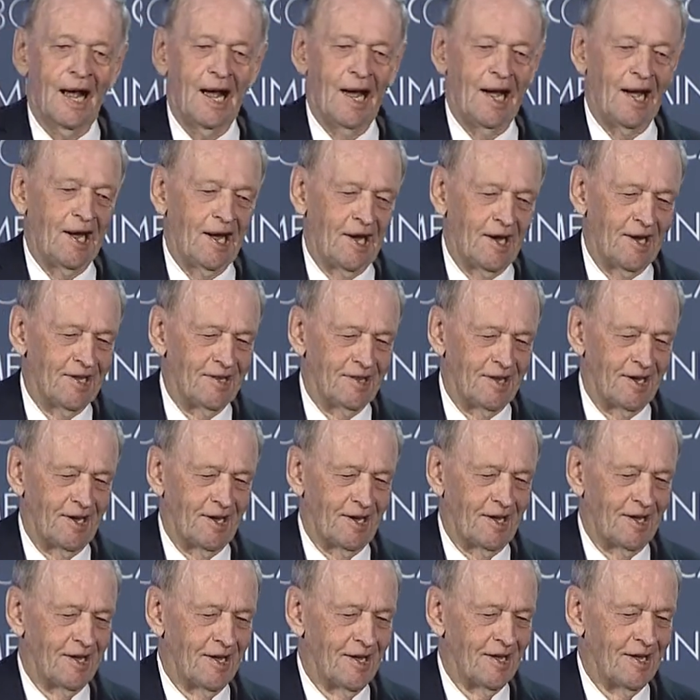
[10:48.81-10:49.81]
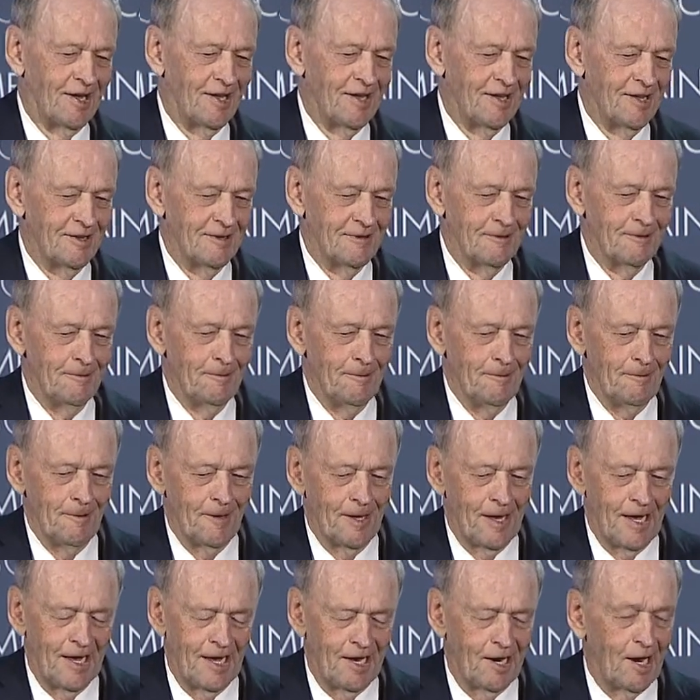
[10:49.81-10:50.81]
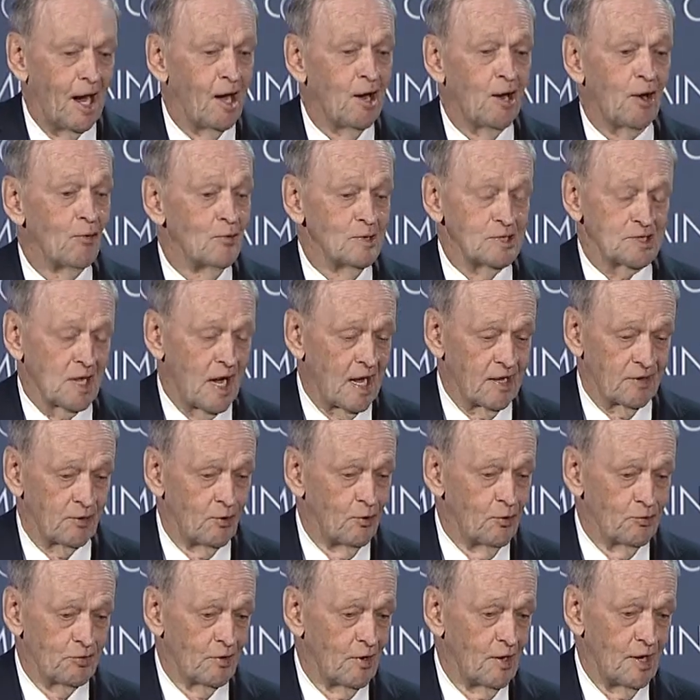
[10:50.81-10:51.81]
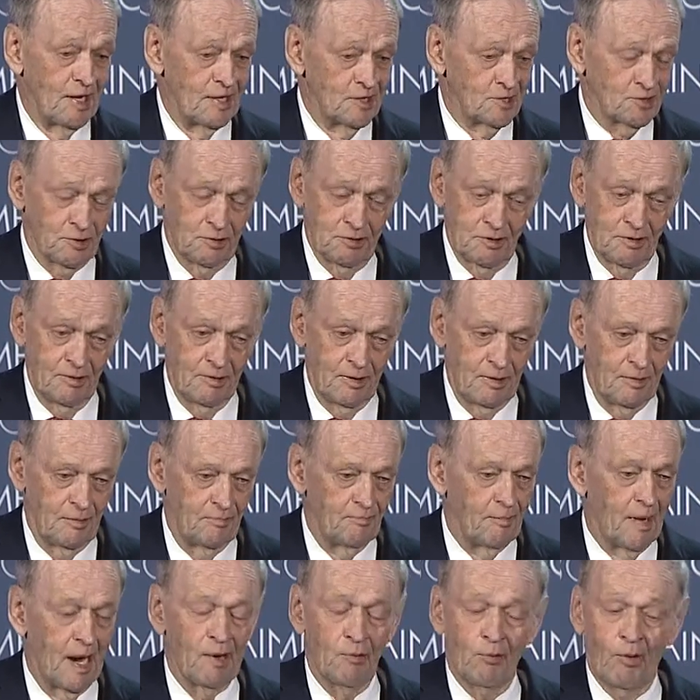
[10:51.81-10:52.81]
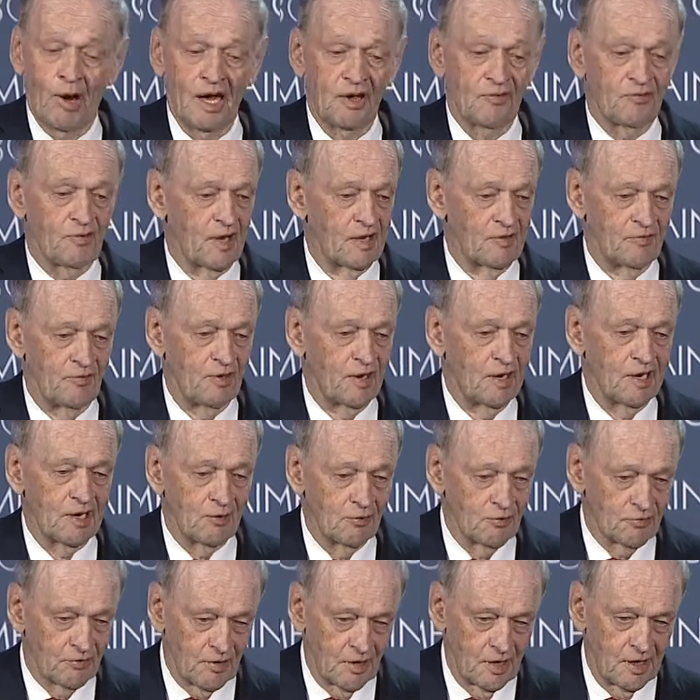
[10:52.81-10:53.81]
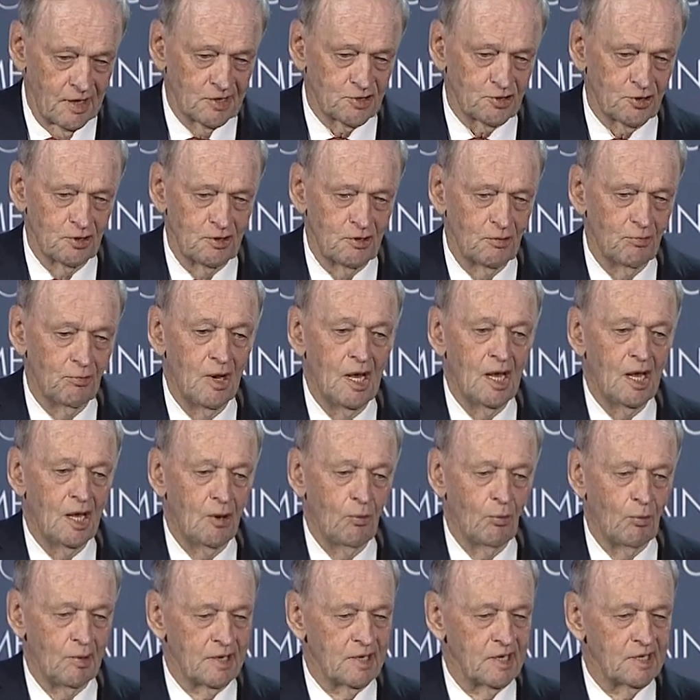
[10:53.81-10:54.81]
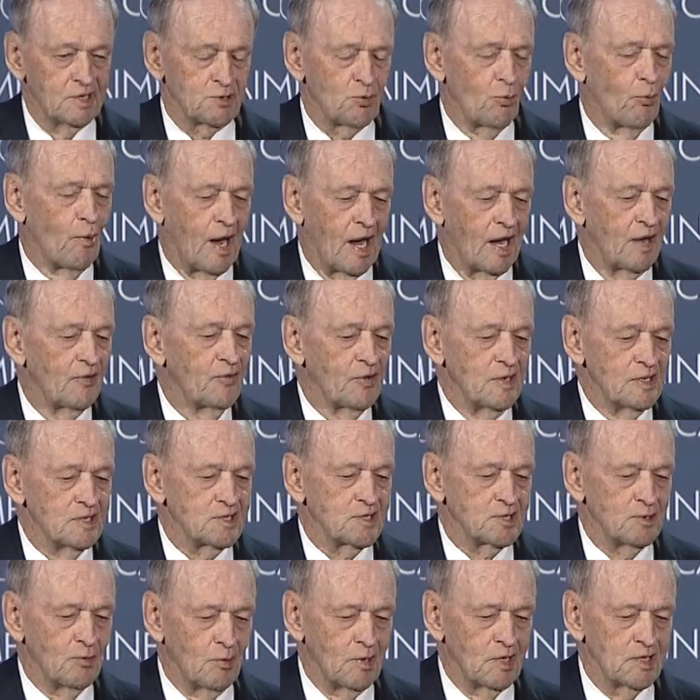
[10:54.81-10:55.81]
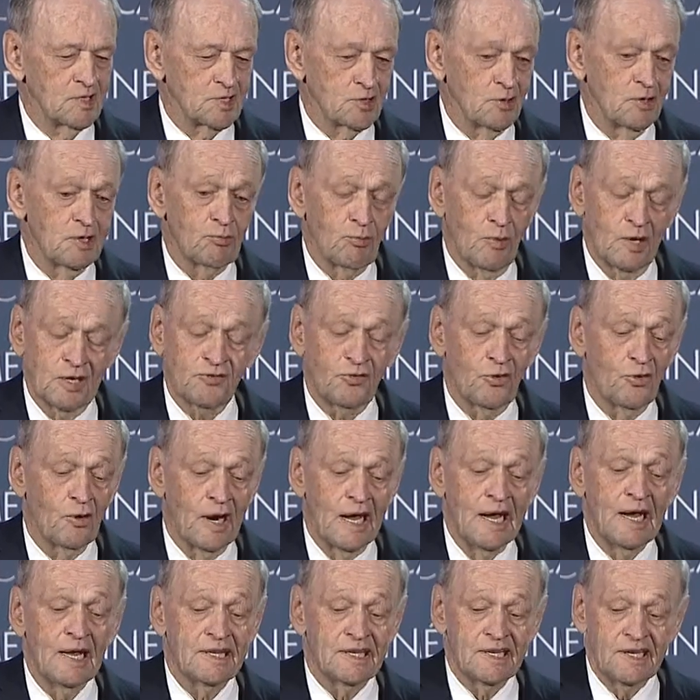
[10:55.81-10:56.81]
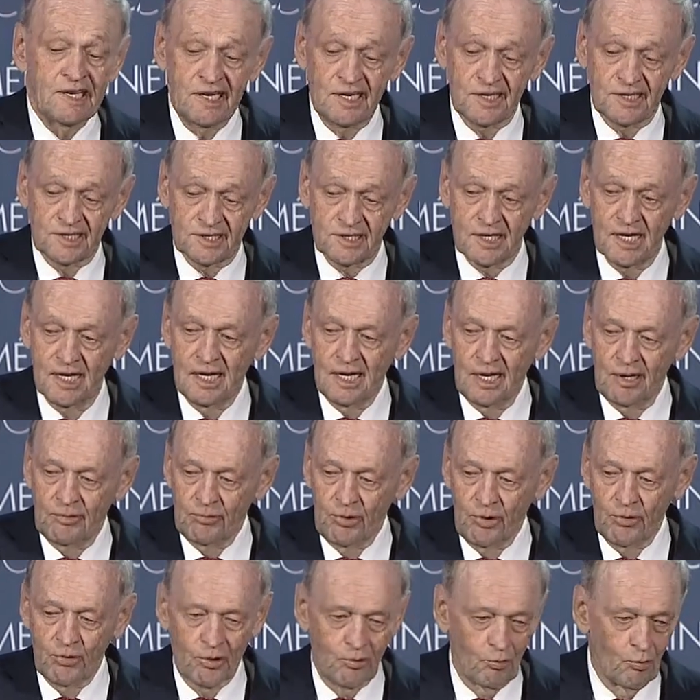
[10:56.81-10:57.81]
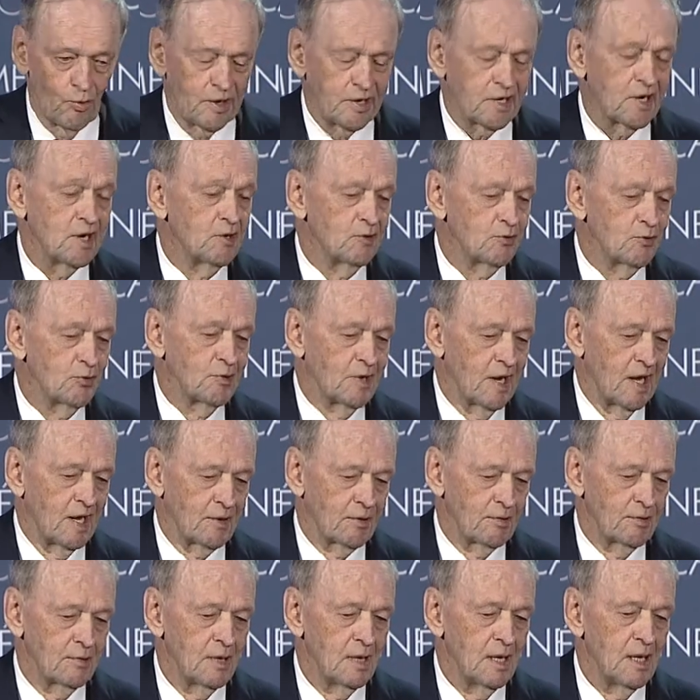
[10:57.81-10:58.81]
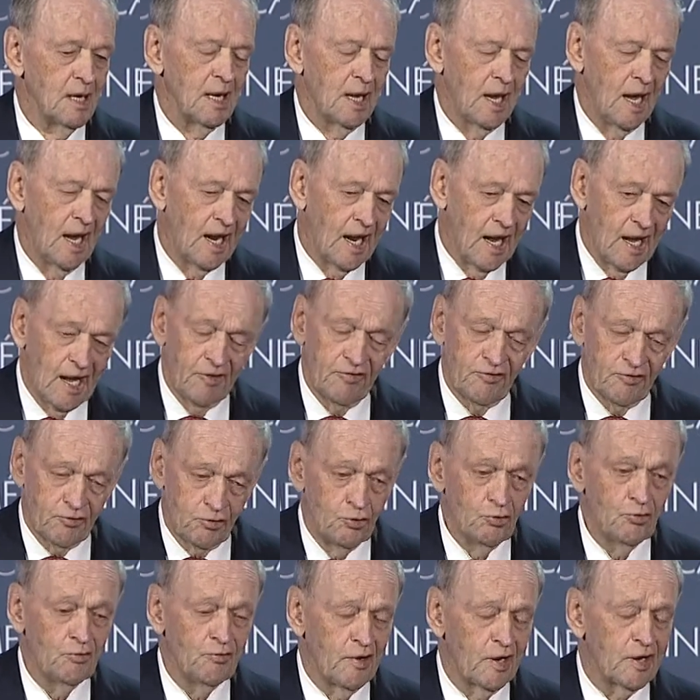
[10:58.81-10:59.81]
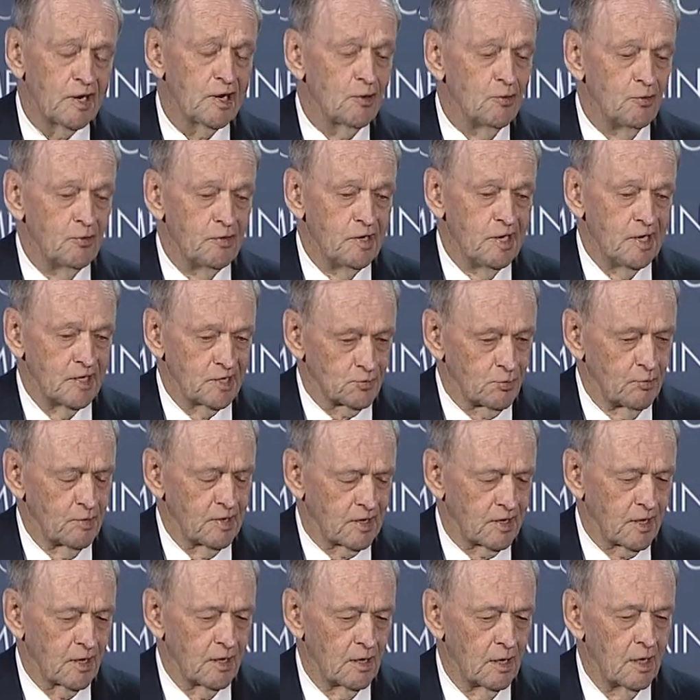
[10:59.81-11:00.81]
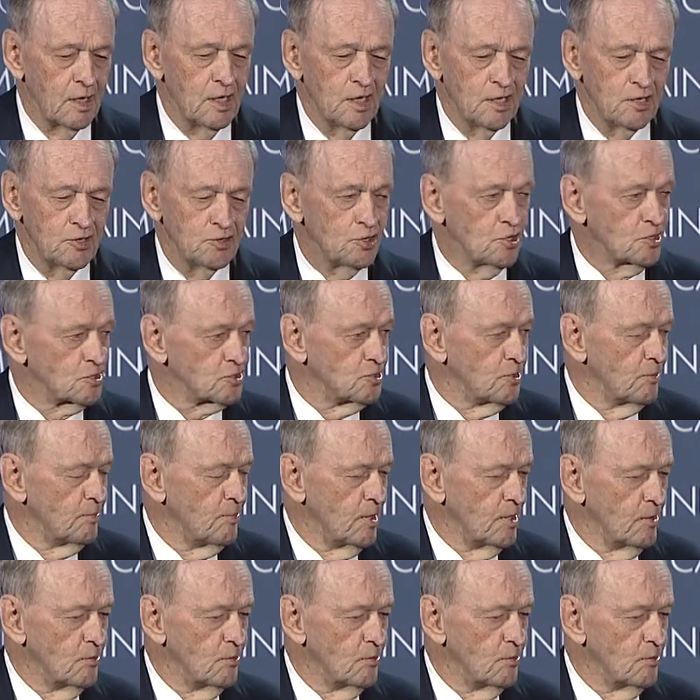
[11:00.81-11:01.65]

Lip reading: And I always had good relation. My wife had very good relation with his wife and so on. So it was for 8 years we were working together. And I had two very good years with George W.